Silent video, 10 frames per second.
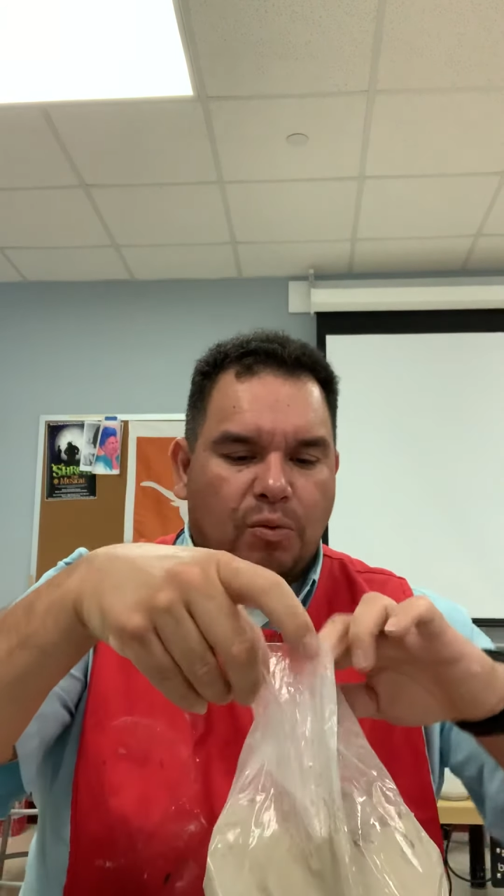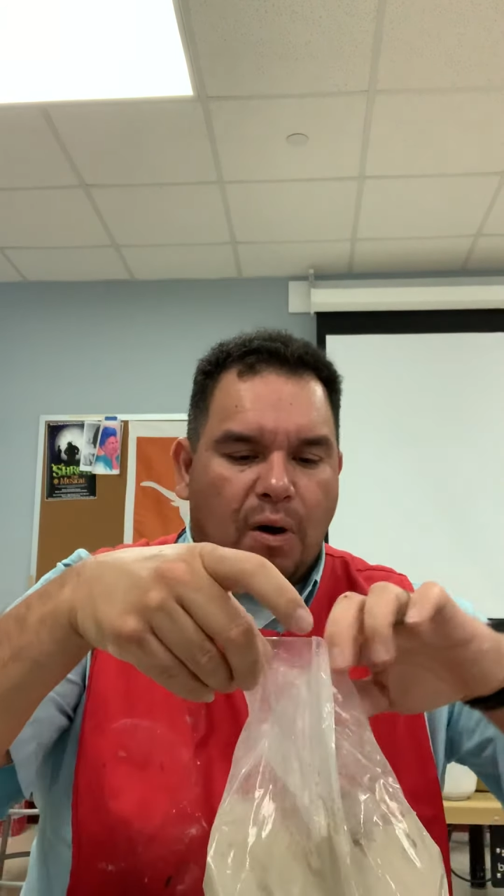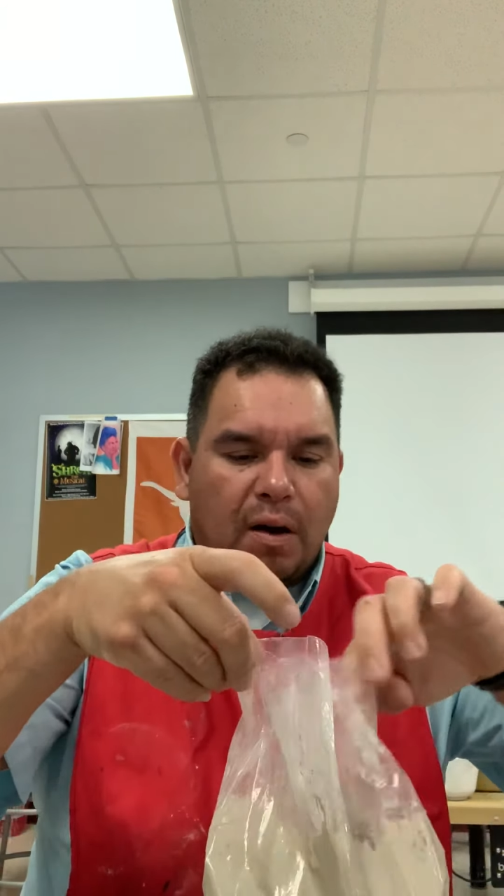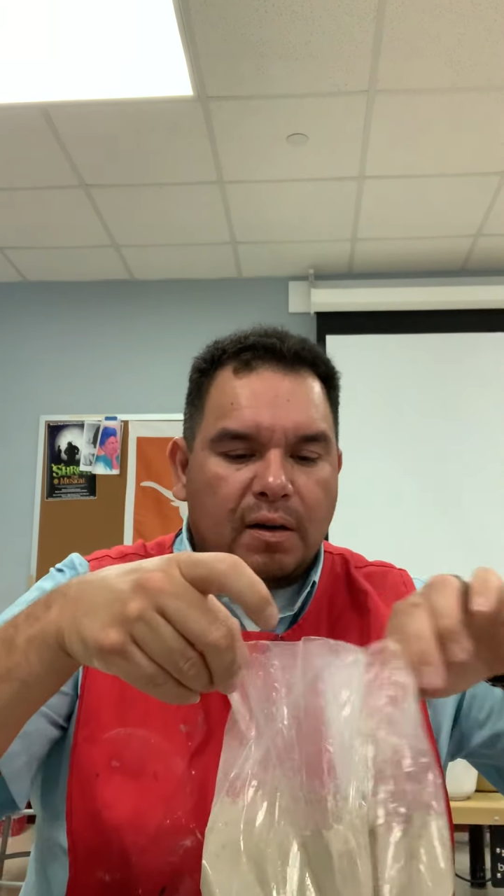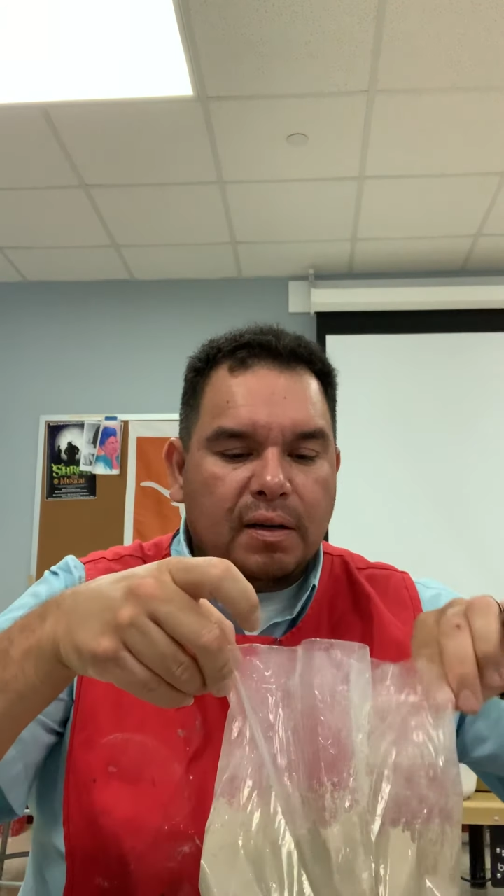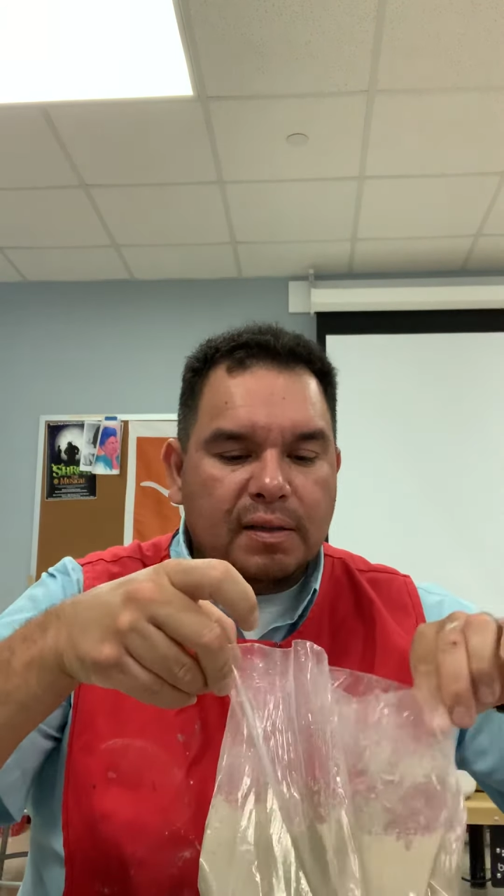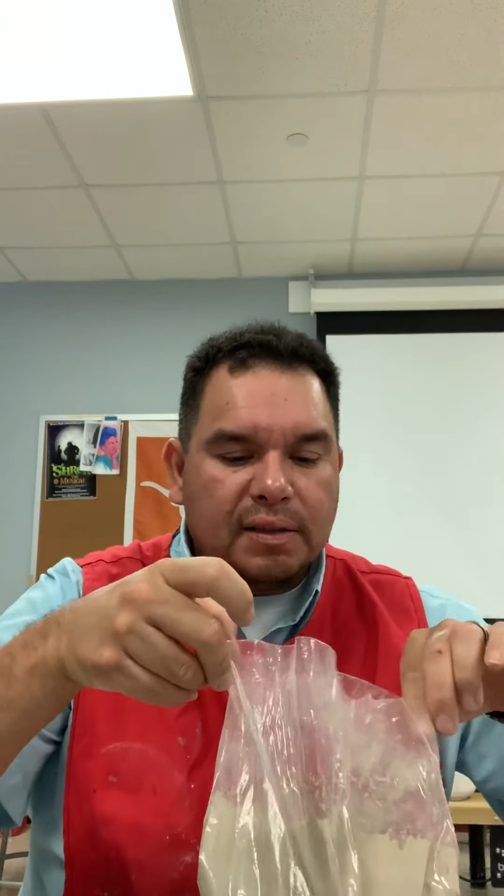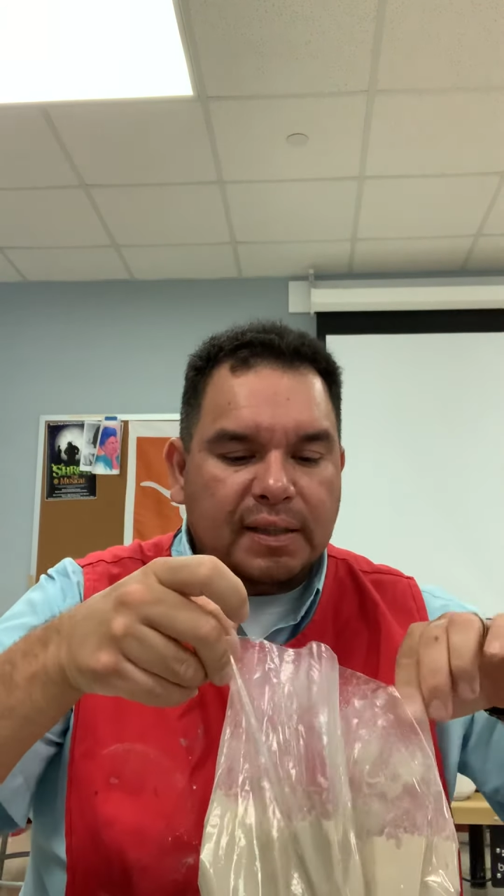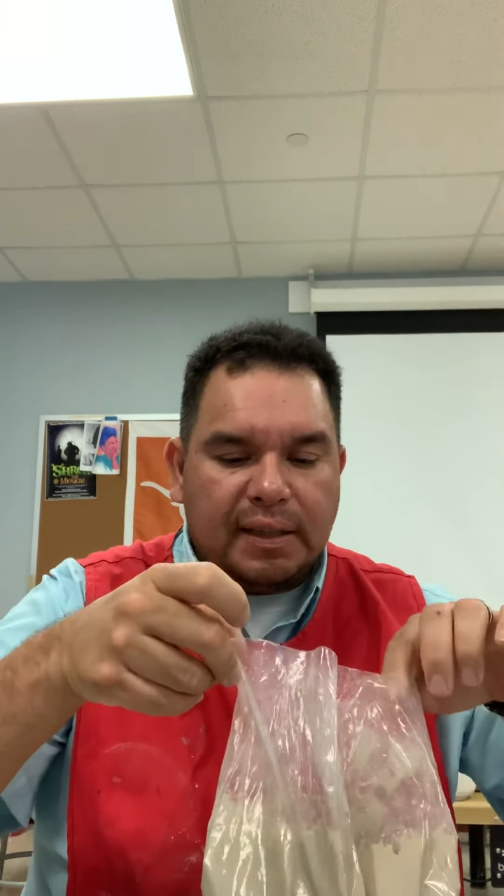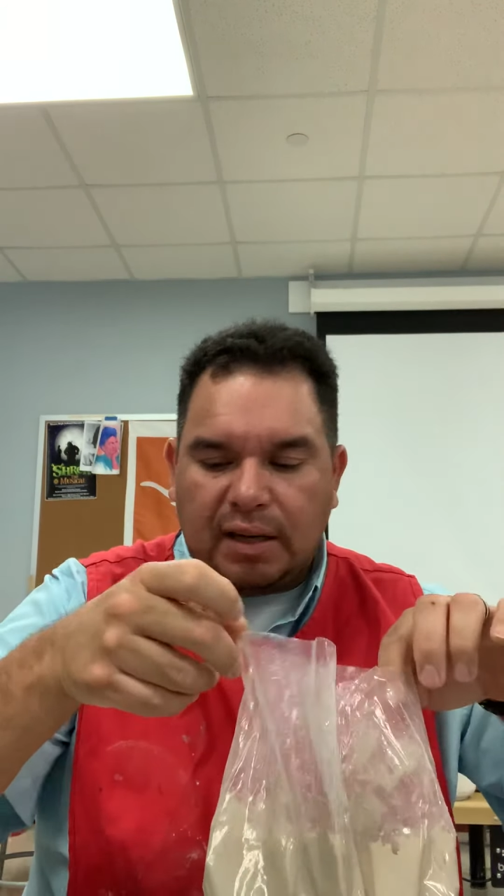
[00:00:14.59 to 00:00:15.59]
water
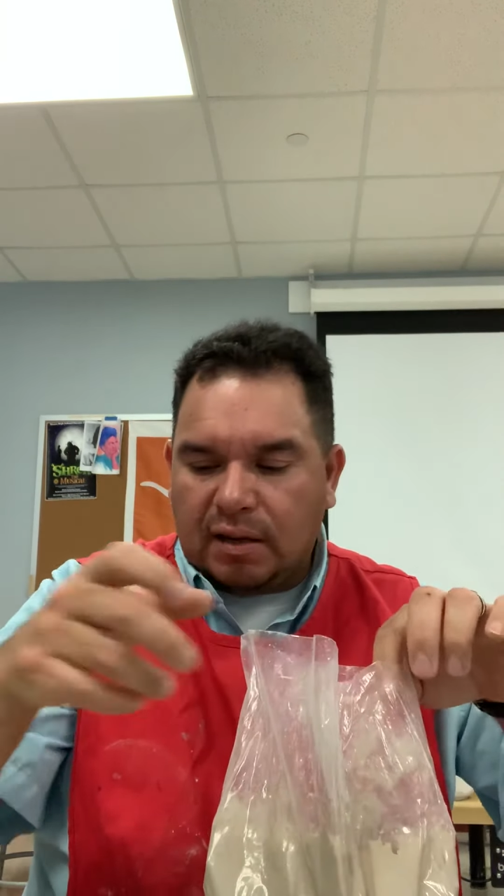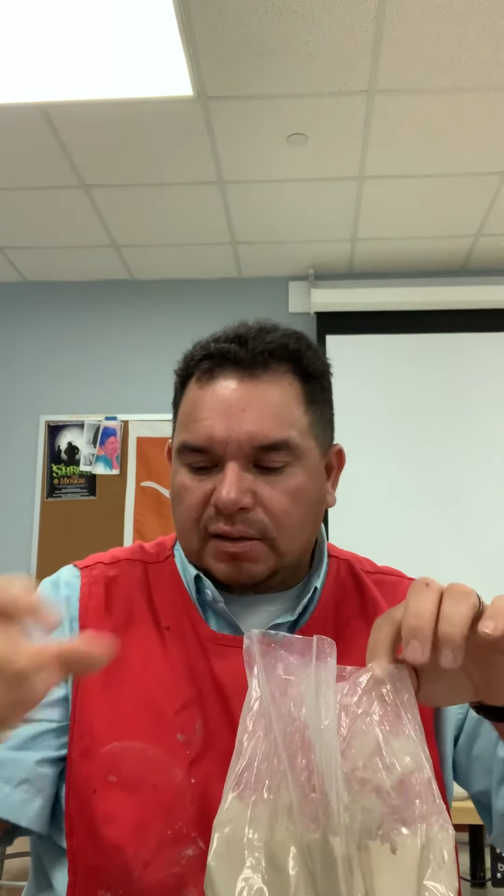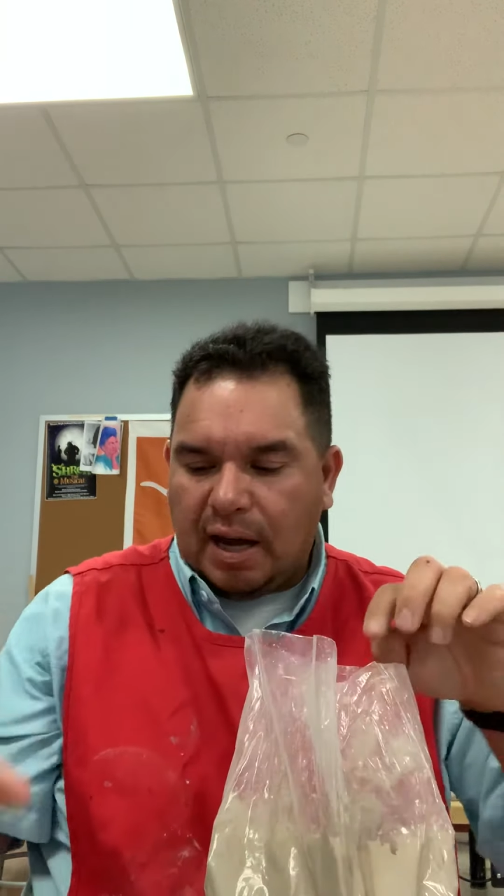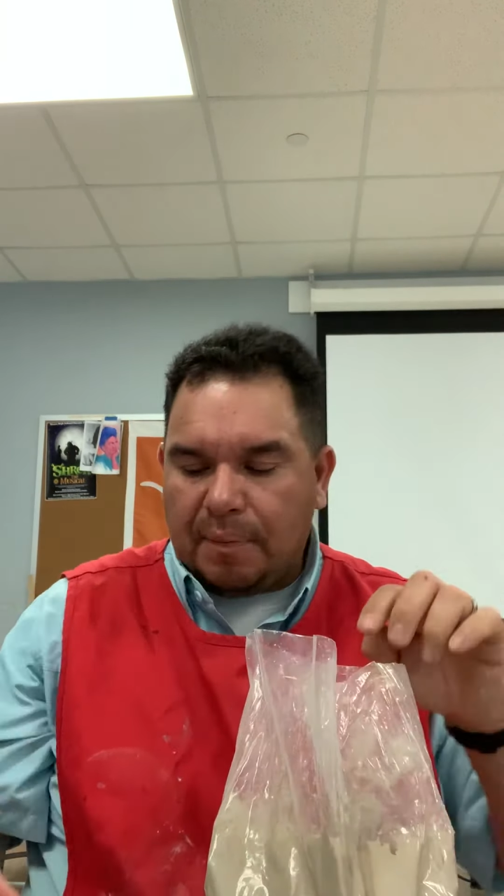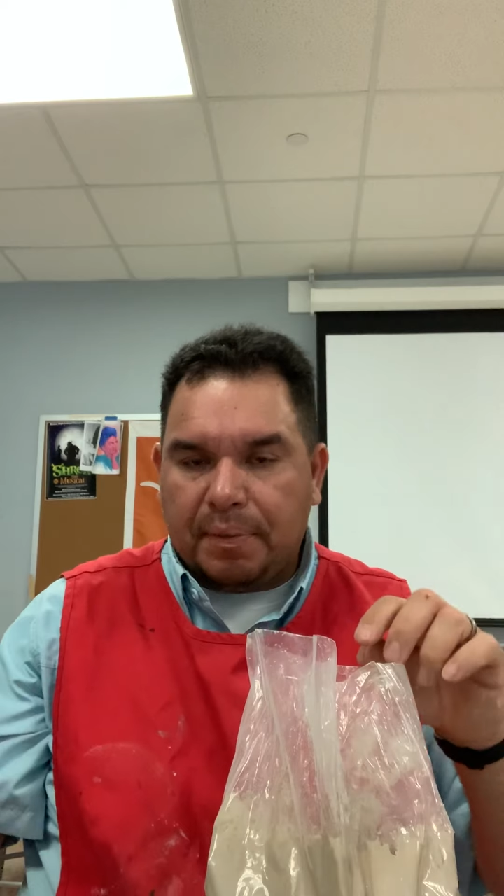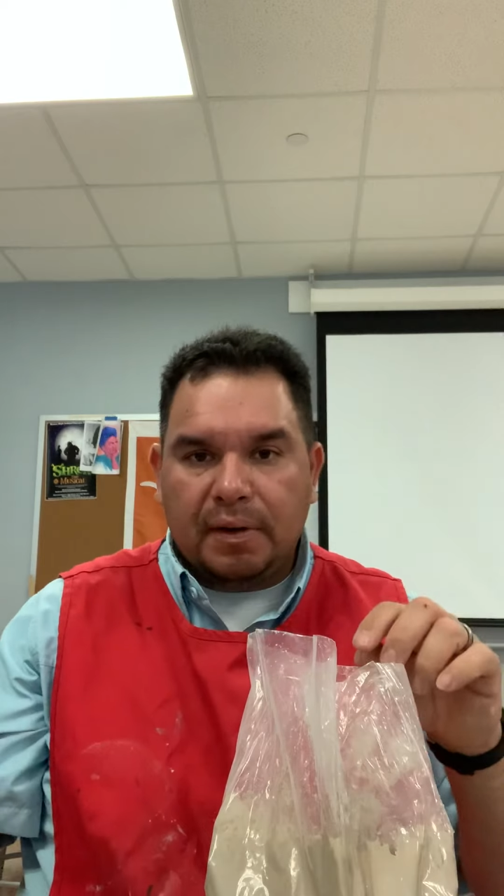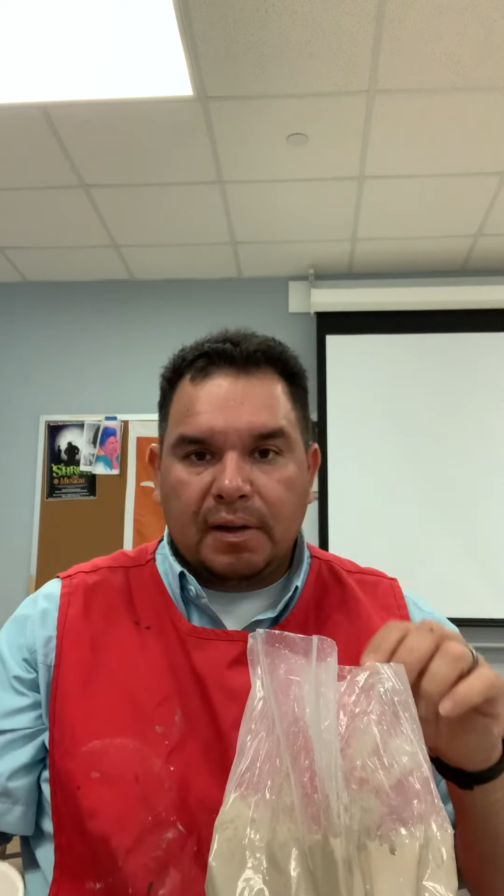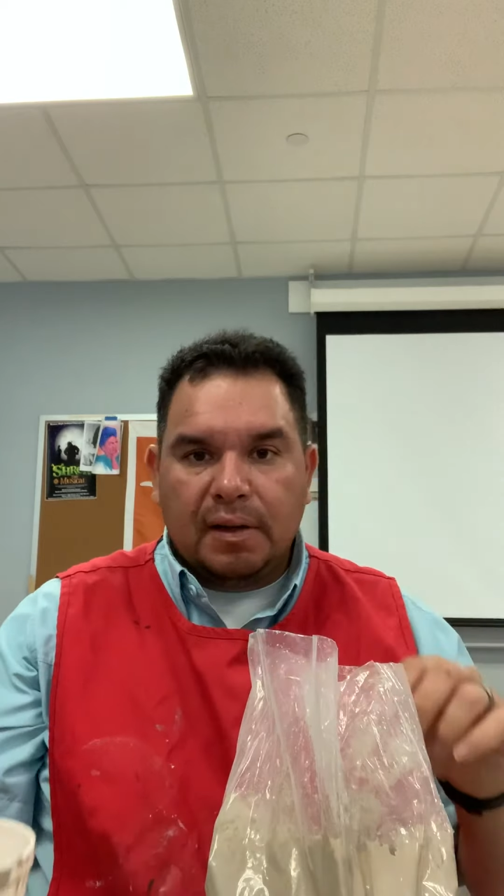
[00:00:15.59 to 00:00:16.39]
sitting on top.